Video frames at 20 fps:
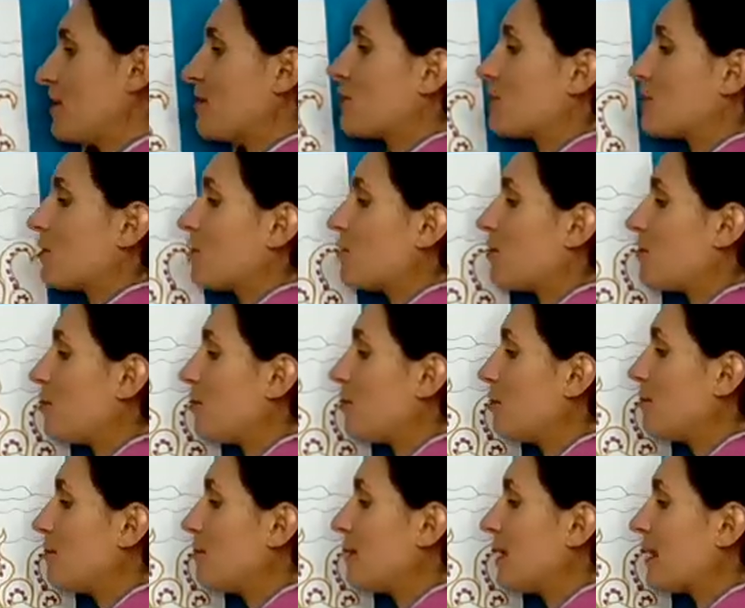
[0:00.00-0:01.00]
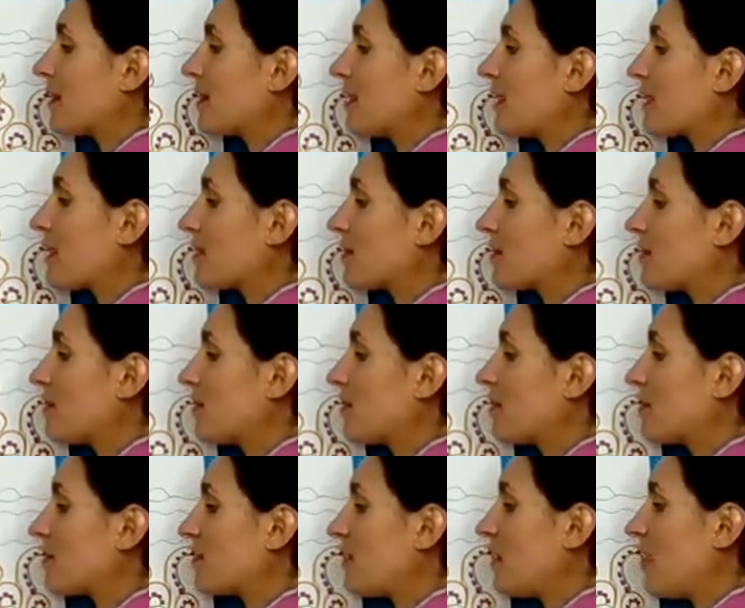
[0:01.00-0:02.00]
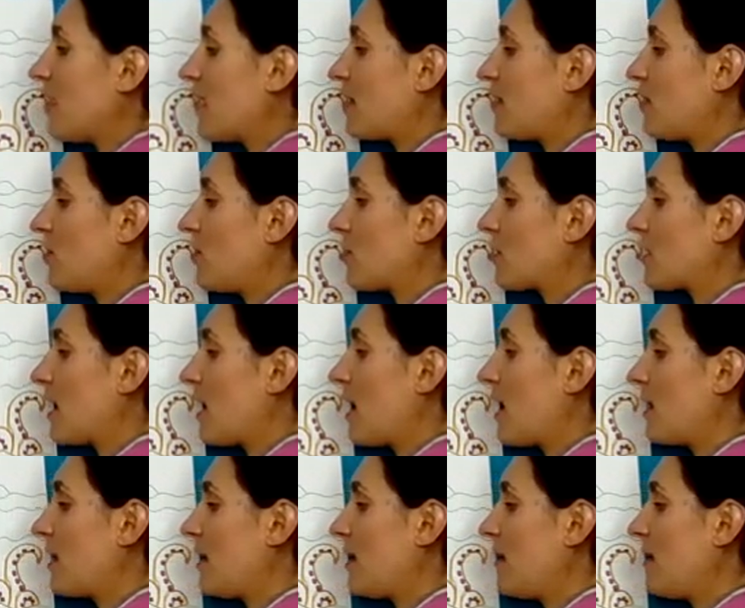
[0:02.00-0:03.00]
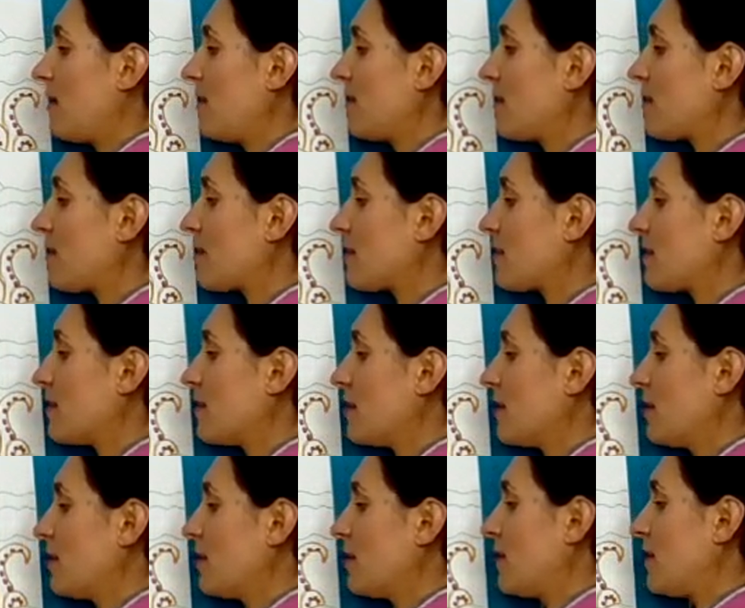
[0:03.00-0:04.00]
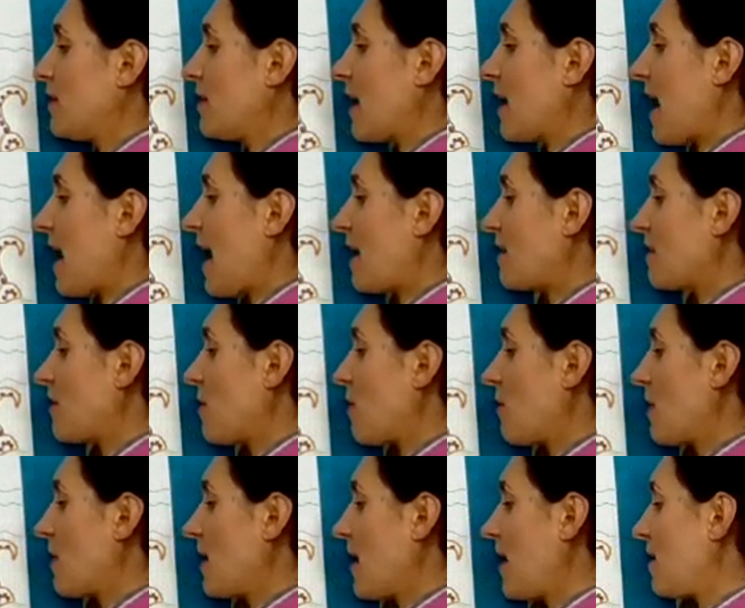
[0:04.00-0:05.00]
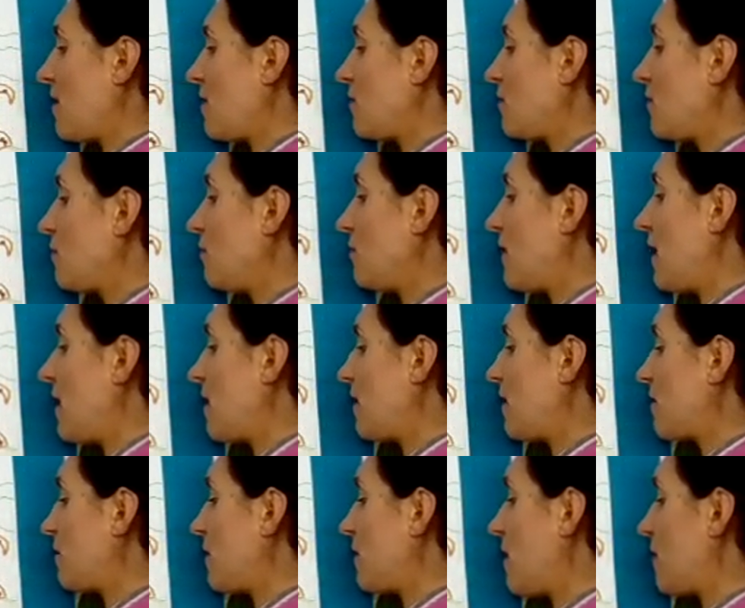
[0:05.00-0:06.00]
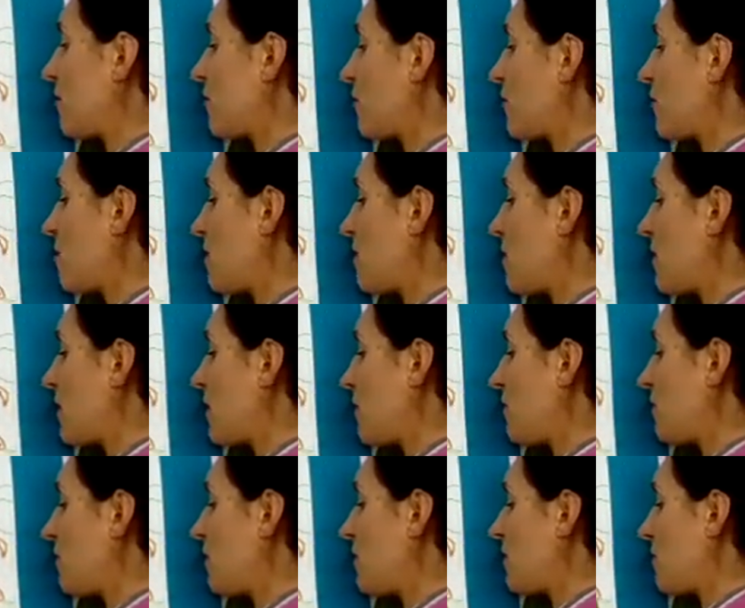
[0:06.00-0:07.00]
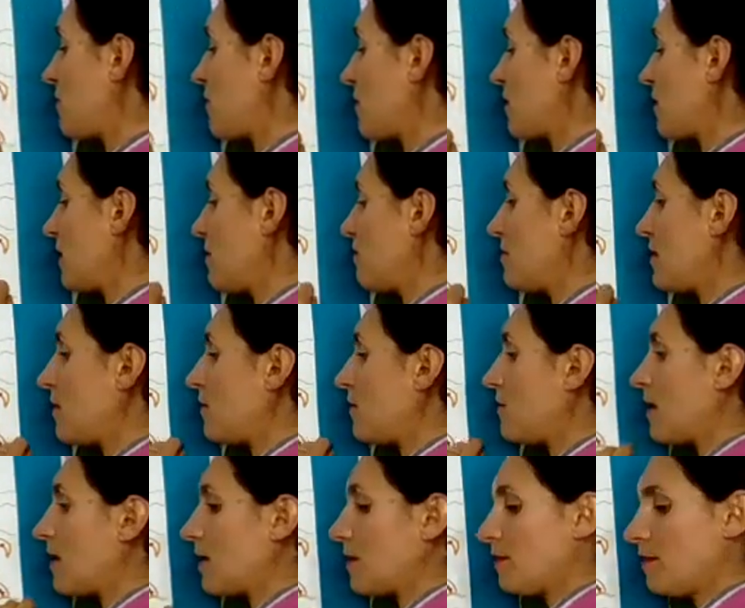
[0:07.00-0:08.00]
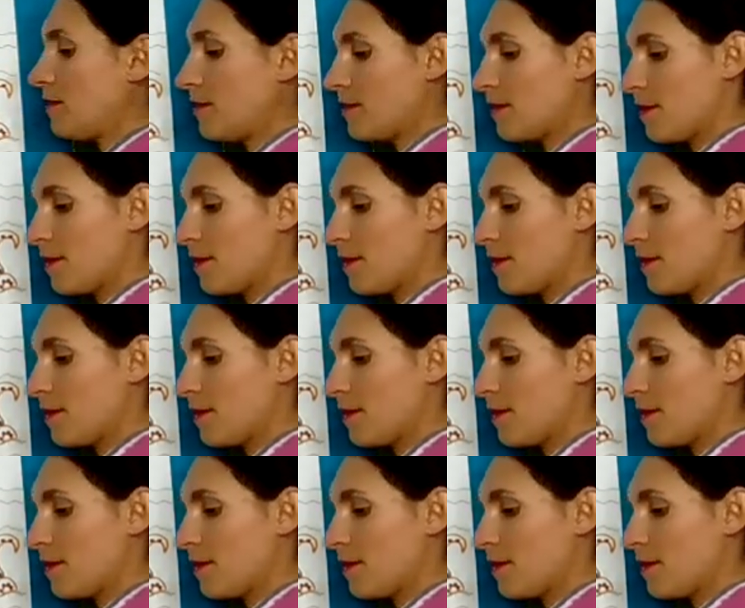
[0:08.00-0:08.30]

So you might like to decide your colors and go ahead and do that as well. So I'm going over the really big one.